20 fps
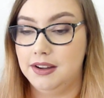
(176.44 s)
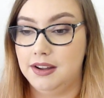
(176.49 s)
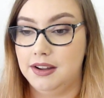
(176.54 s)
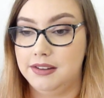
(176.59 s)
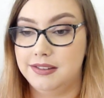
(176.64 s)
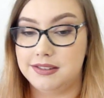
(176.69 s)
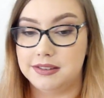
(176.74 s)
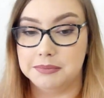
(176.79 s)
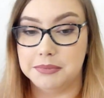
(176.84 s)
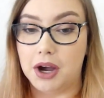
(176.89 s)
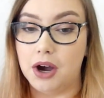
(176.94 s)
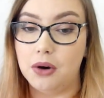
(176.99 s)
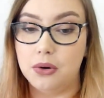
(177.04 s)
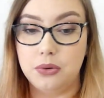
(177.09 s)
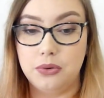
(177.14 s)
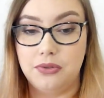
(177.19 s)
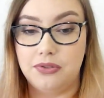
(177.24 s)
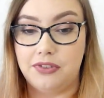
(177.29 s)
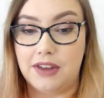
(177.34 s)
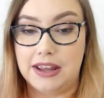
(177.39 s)
Some
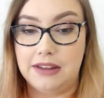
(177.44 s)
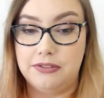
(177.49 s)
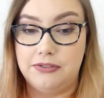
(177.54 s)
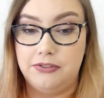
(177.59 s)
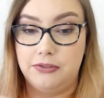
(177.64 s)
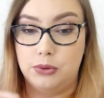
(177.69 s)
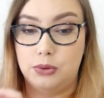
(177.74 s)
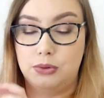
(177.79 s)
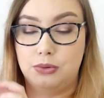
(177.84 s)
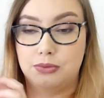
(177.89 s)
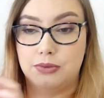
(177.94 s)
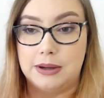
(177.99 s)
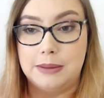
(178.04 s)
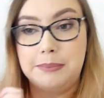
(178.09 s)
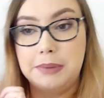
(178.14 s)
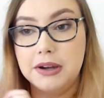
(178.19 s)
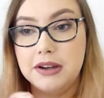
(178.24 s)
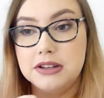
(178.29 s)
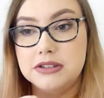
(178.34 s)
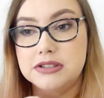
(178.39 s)
old faithful
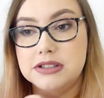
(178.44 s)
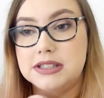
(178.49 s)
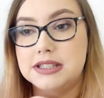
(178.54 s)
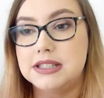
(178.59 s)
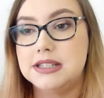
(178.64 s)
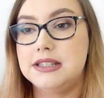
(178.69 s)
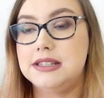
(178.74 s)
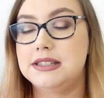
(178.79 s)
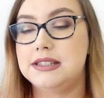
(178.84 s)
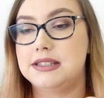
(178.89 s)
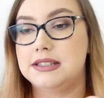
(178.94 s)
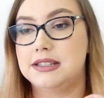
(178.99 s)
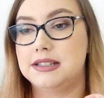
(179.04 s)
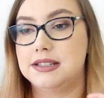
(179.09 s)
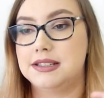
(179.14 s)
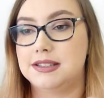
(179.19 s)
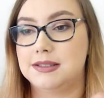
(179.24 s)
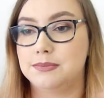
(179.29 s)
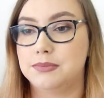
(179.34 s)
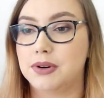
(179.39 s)
repurchases,
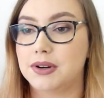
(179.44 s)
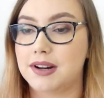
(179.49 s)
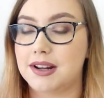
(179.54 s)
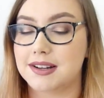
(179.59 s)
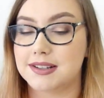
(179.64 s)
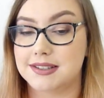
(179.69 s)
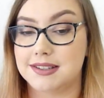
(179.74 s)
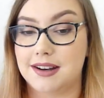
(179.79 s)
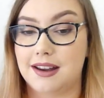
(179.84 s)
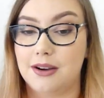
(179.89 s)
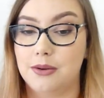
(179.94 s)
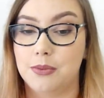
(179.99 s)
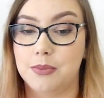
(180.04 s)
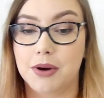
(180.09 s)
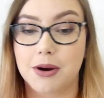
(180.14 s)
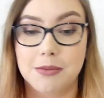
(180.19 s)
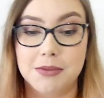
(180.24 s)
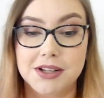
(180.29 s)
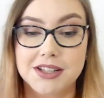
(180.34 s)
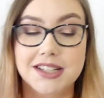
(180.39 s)
some products that I will
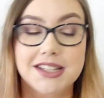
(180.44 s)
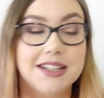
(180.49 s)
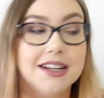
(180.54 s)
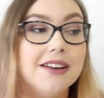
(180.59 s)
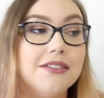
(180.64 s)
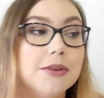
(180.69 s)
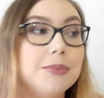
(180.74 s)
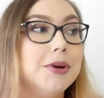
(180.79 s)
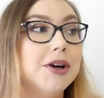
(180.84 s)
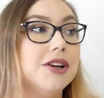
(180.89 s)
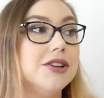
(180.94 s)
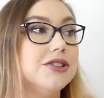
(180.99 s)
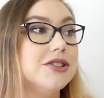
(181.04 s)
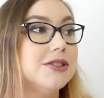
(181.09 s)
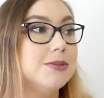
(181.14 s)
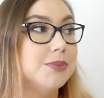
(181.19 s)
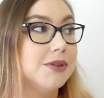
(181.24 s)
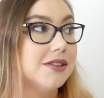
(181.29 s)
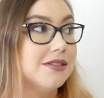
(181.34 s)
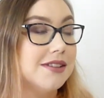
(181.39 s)
probably never purchase
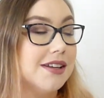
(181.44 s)
because